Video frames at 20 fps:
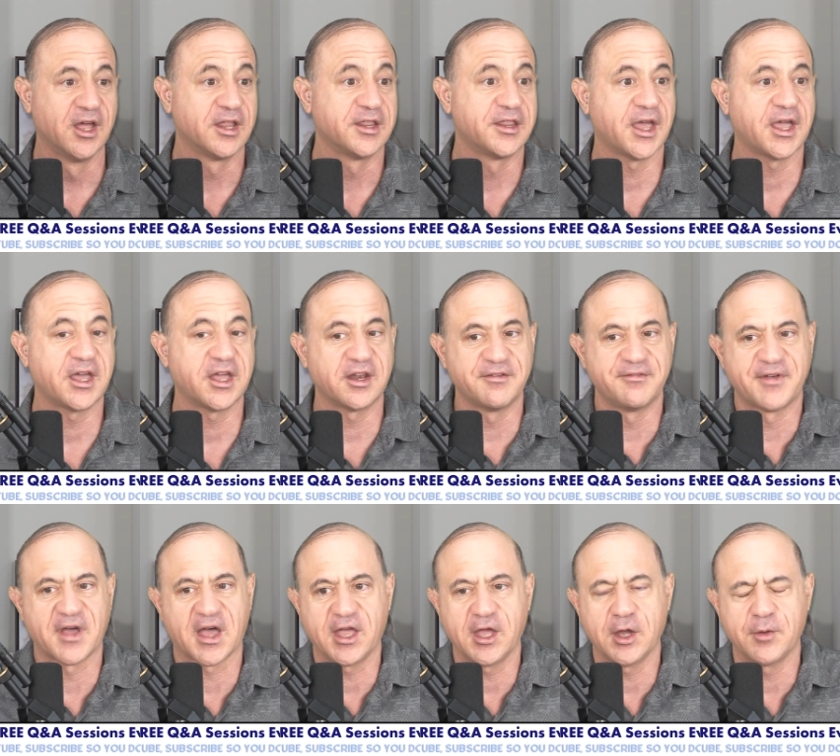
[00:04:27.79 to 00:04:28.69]
they can
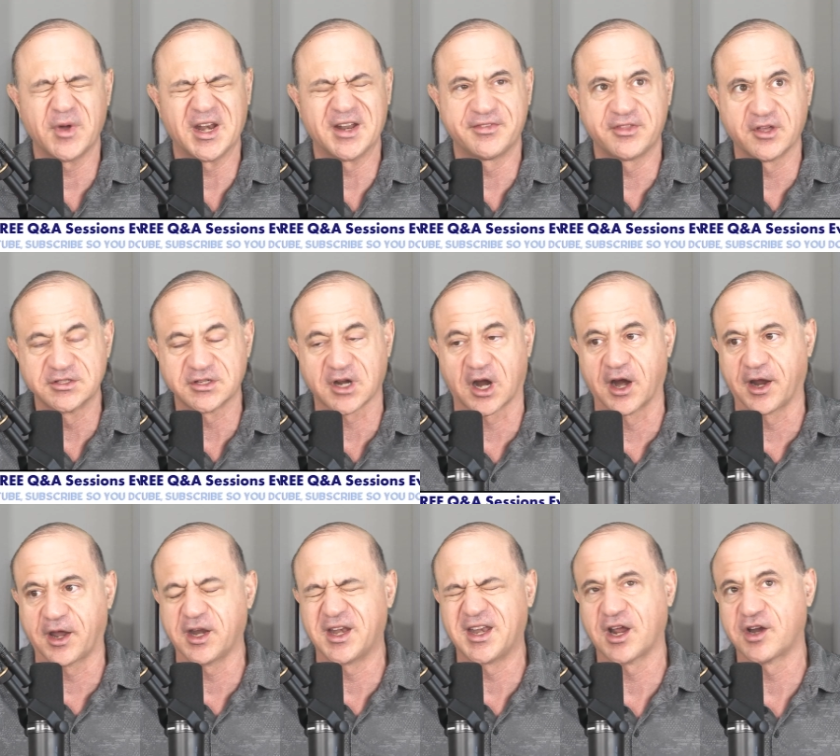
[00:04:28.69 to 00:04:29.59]
evaluate if those
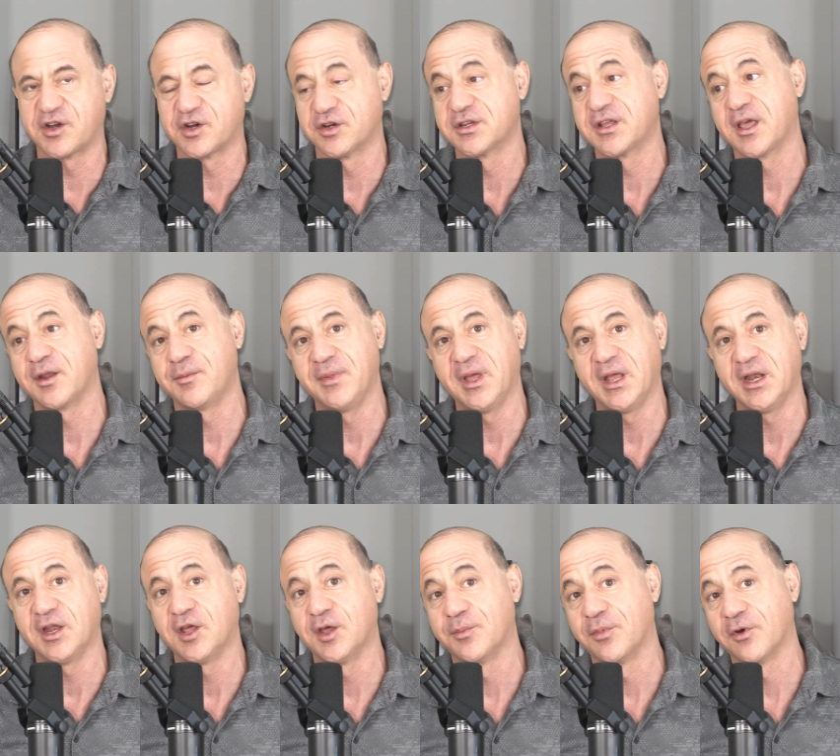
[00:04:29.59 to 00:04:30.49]
architectures can
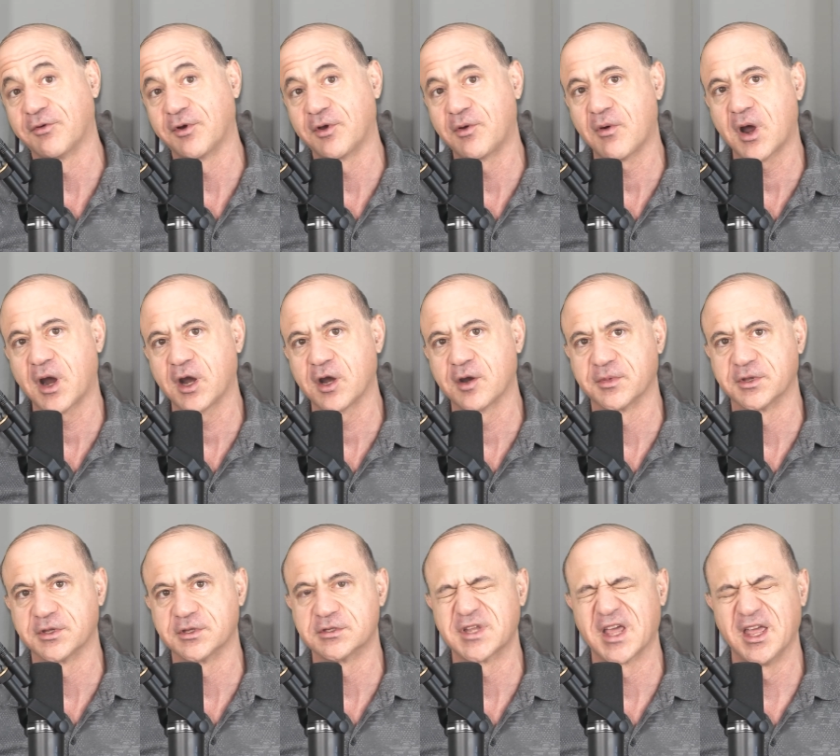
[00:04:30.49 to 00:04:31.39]
meet HIPAA
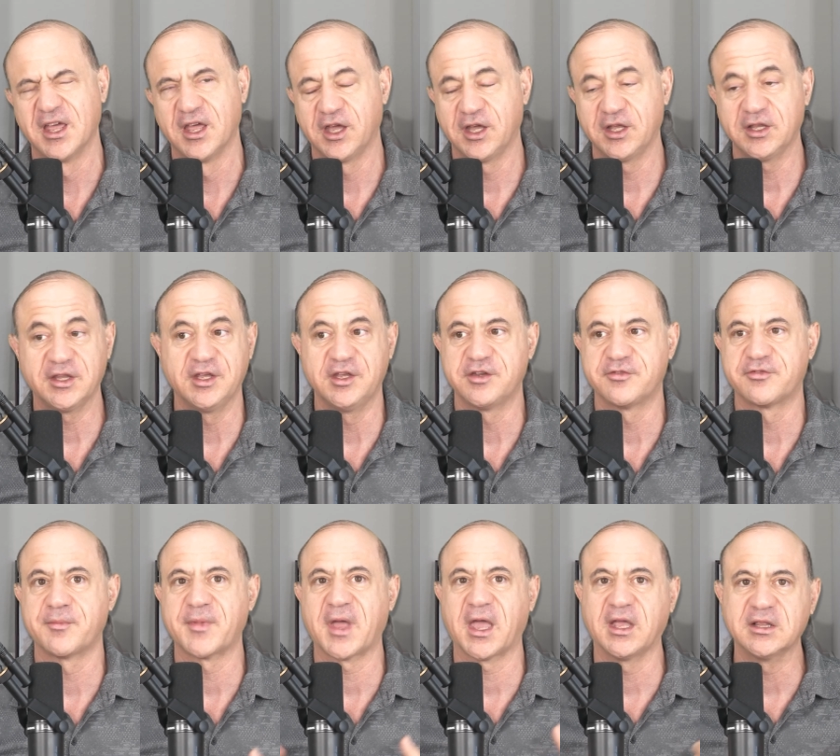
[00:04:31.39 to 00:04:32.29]
requirements, at least
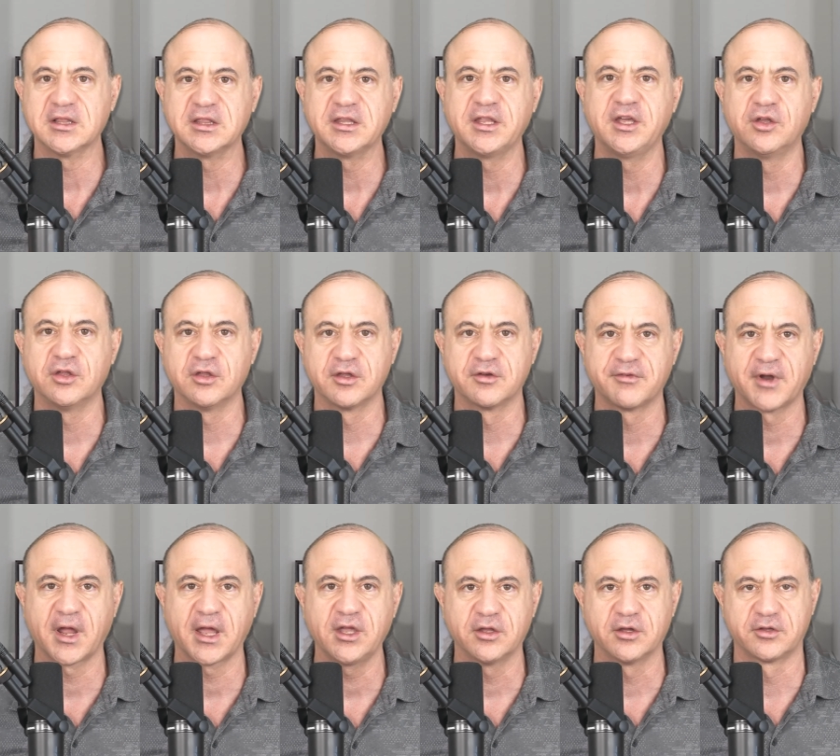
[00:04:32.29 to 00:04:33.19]
from a legal and
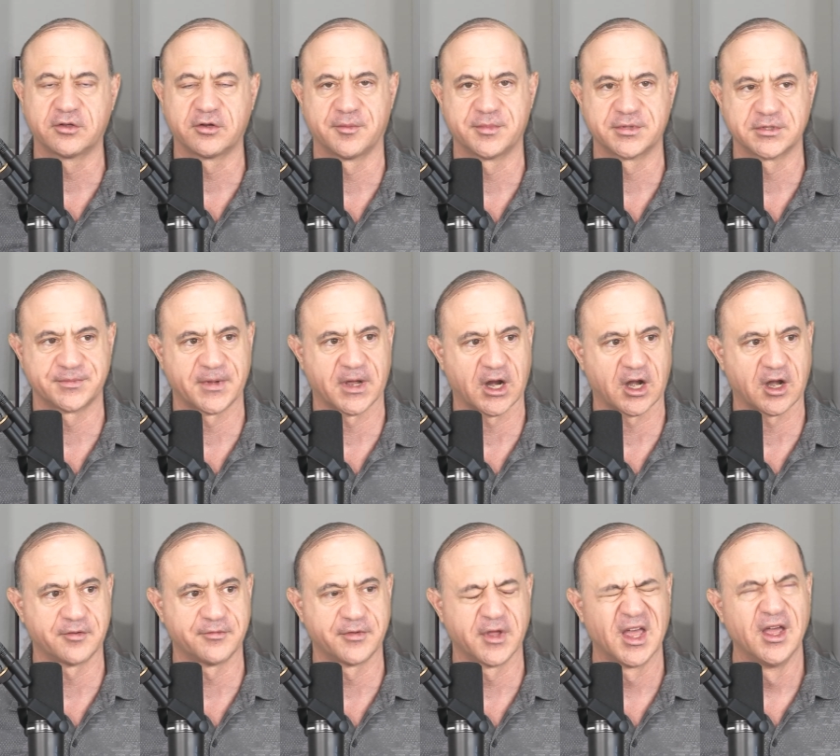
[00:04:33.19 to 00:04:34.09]
regulatory
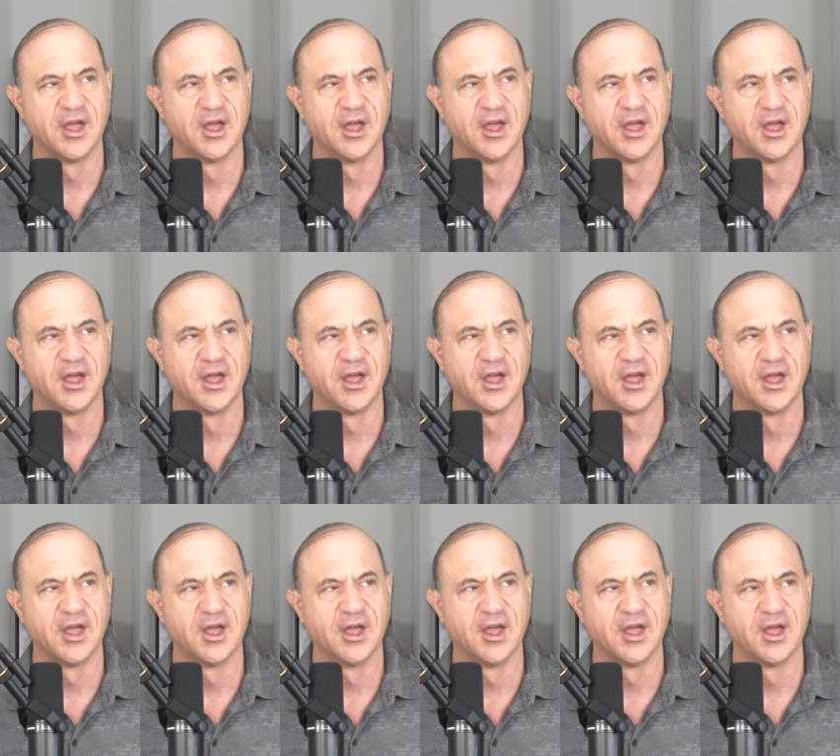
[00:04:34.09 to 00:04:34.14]
perspective.